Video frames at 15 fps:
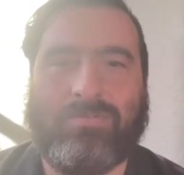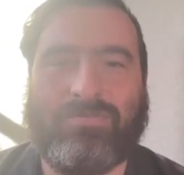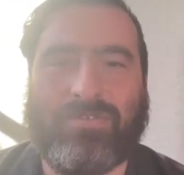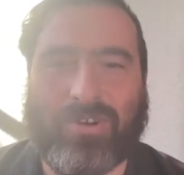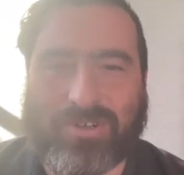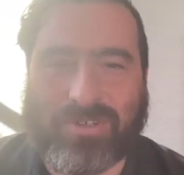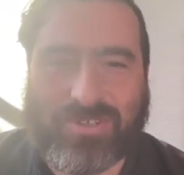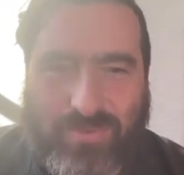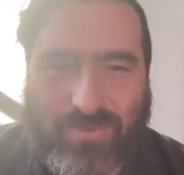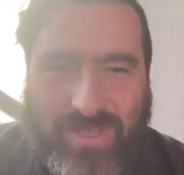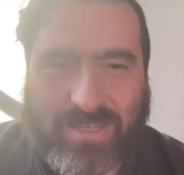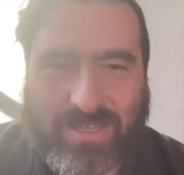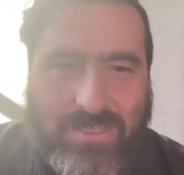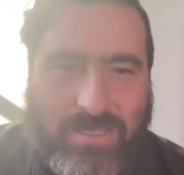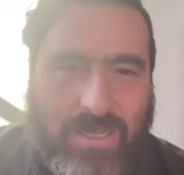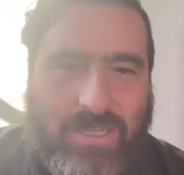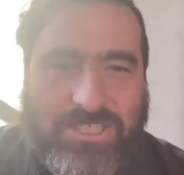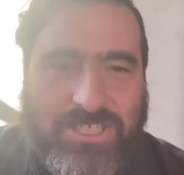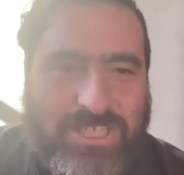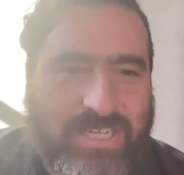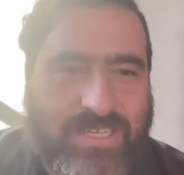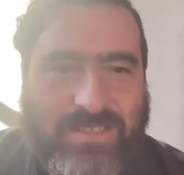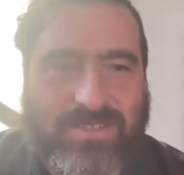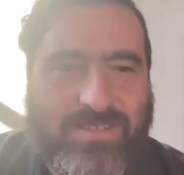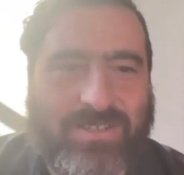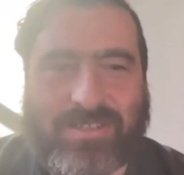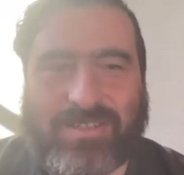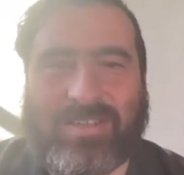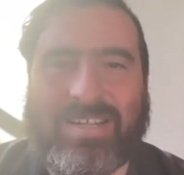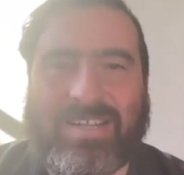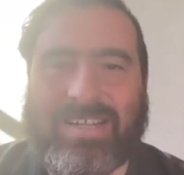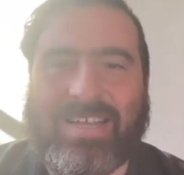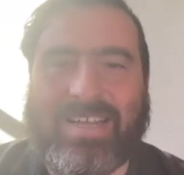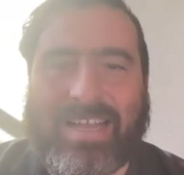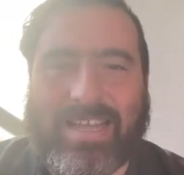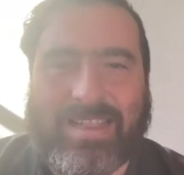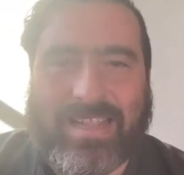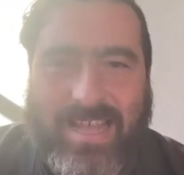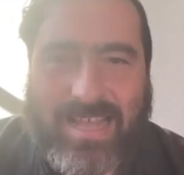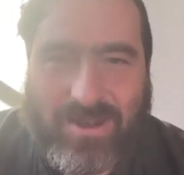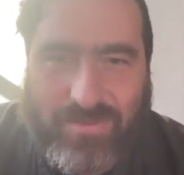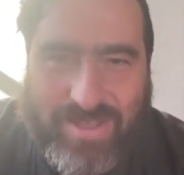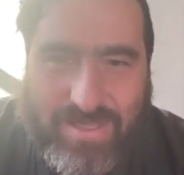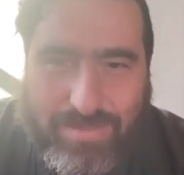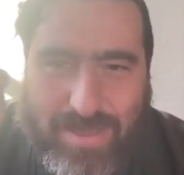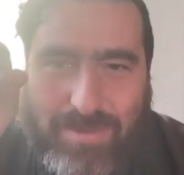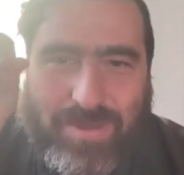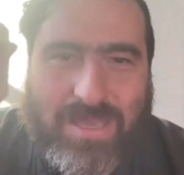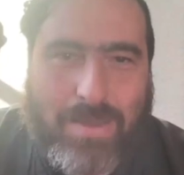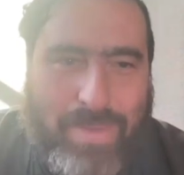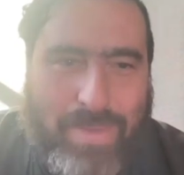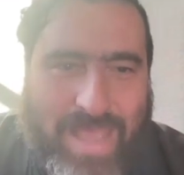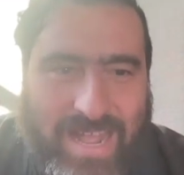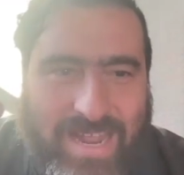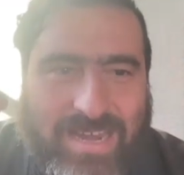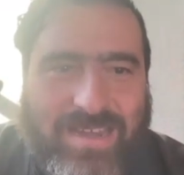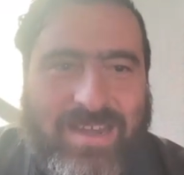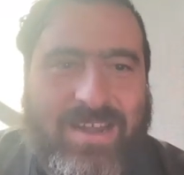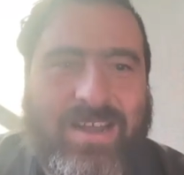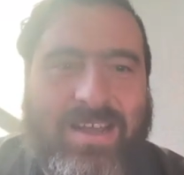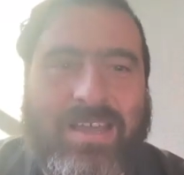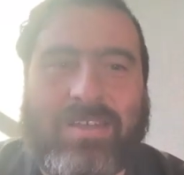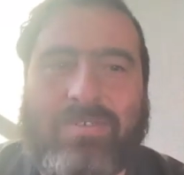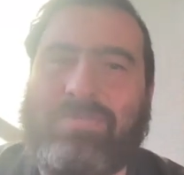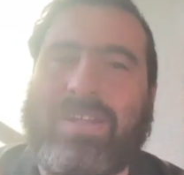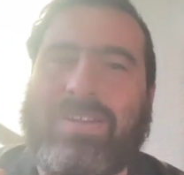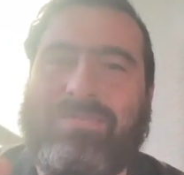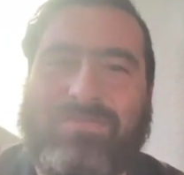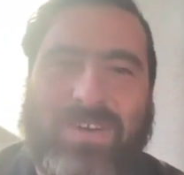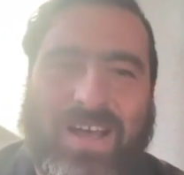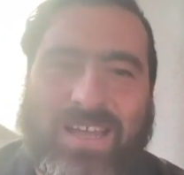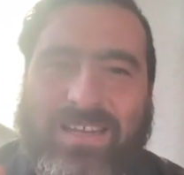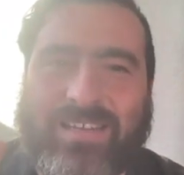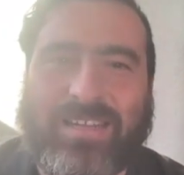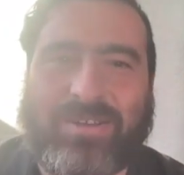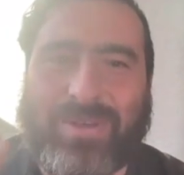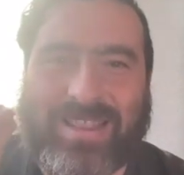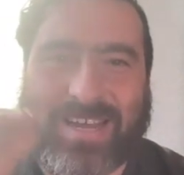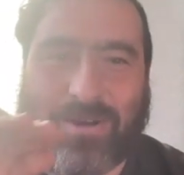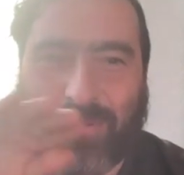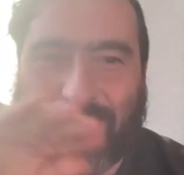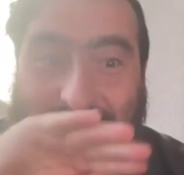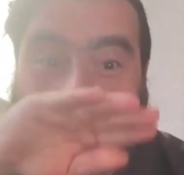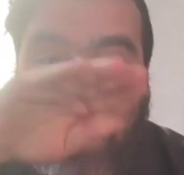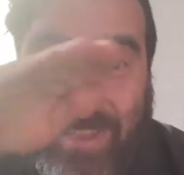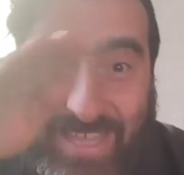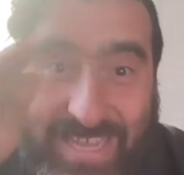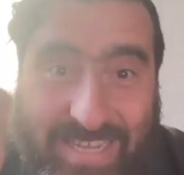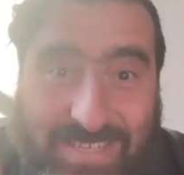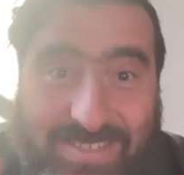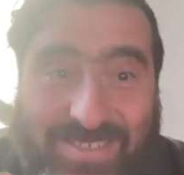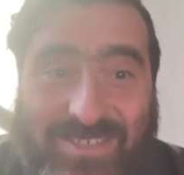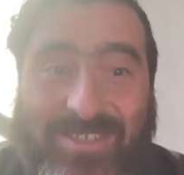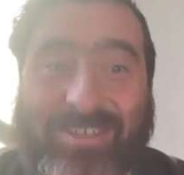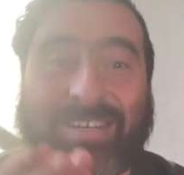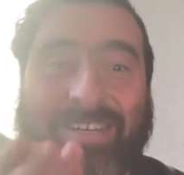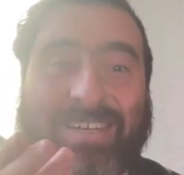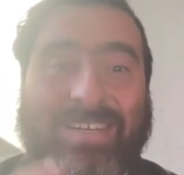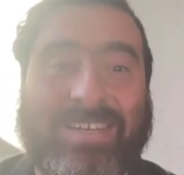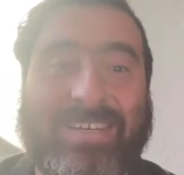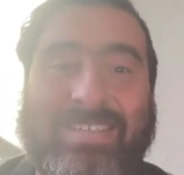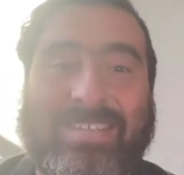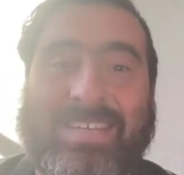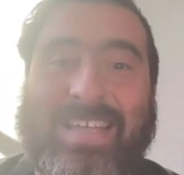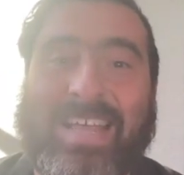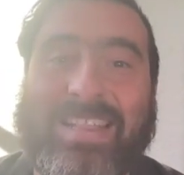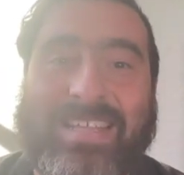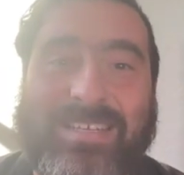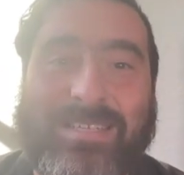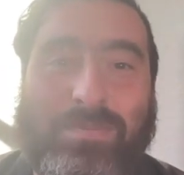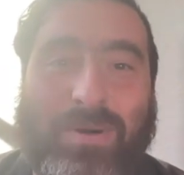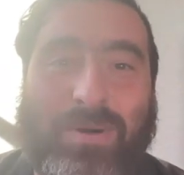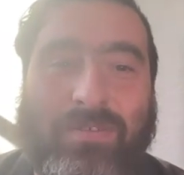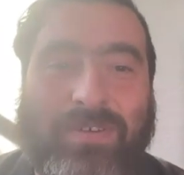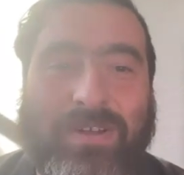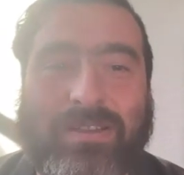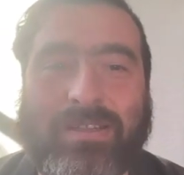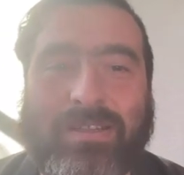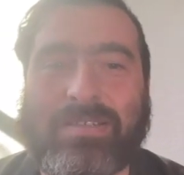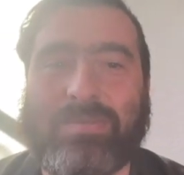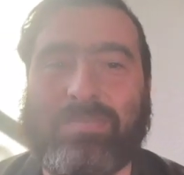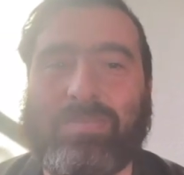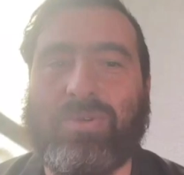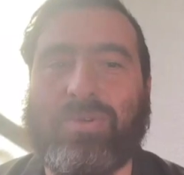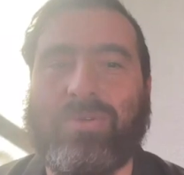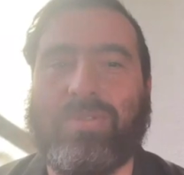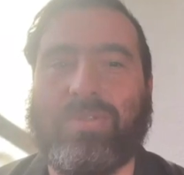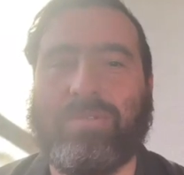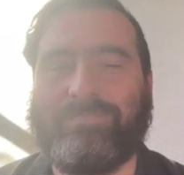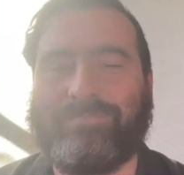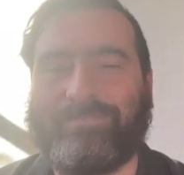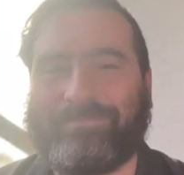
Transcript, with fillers: first with a, a chisel and then with maybe a penknife and finally with a, with a laser to get things perfectly smooth.